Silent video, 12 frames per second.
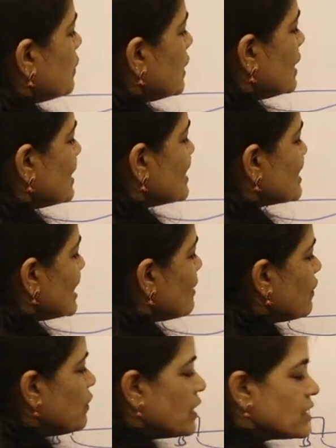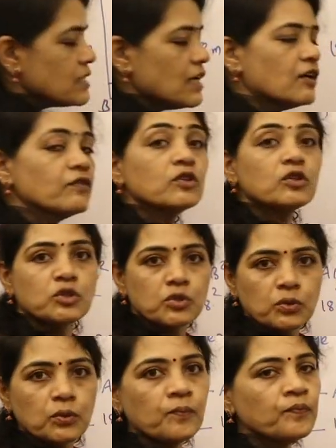Being it is even, you can start with the
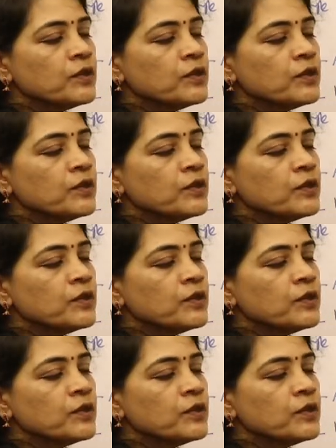2.